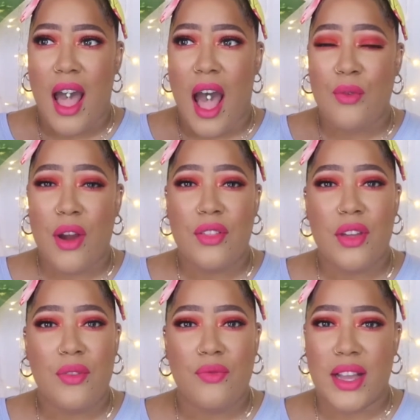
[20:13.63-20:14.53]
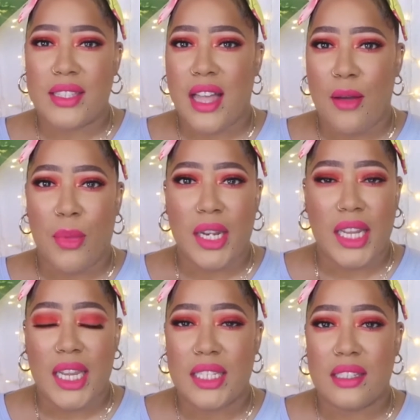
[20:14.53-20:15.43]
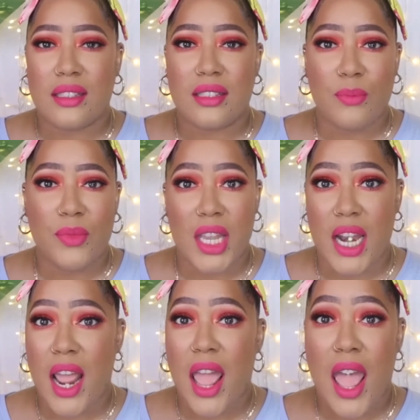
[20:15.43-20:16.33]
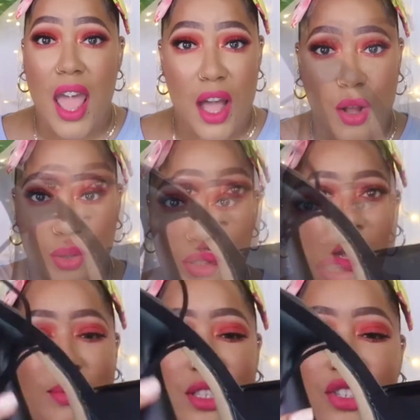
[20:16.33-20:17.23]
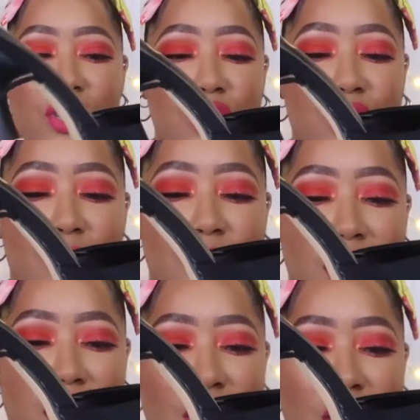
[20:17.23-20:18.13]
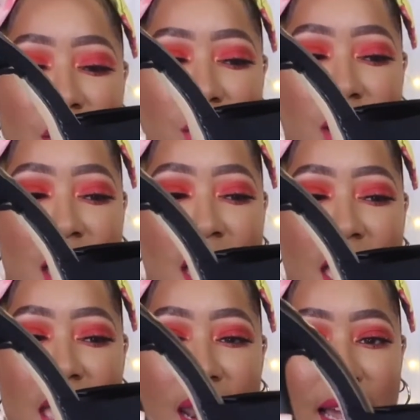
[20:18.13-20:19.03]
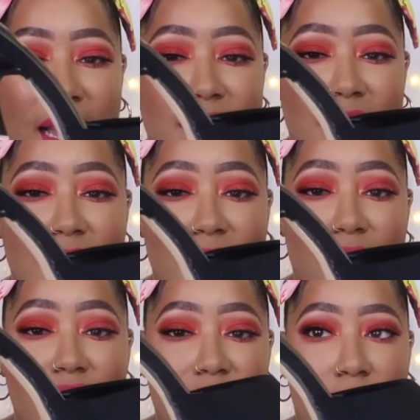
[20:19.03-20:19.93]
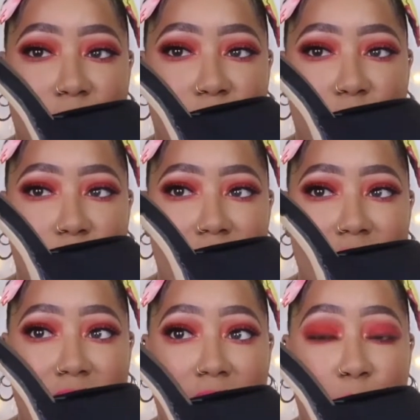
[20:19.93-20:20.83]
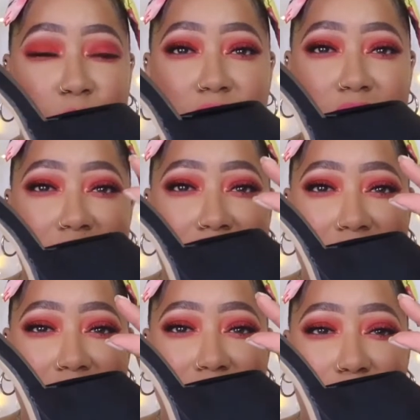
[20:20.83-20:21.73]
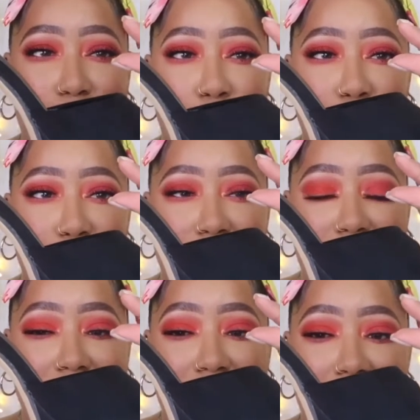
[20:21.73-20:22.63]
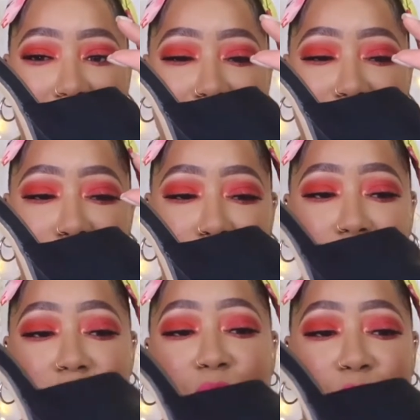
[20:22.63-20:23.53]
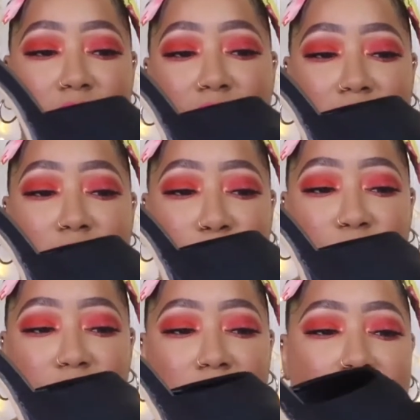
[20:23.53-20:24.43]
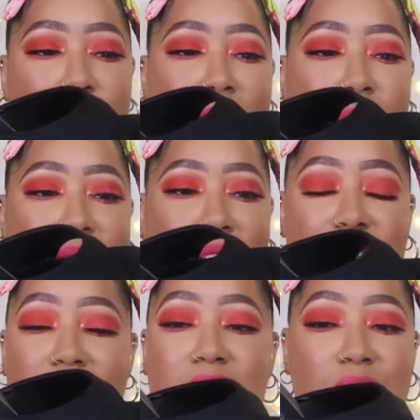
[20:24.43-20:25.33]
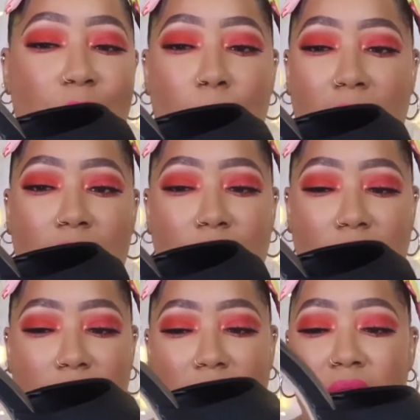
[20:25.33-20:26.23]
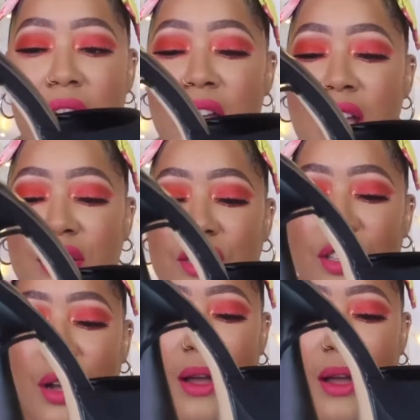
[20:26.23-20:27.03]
i'd rather invest that money into something else these are just so fucking cute and like i said i love the tom ford ones and i was these close these close to really fucking purchasing them, but I was I just couldn't wrap my hand around it. So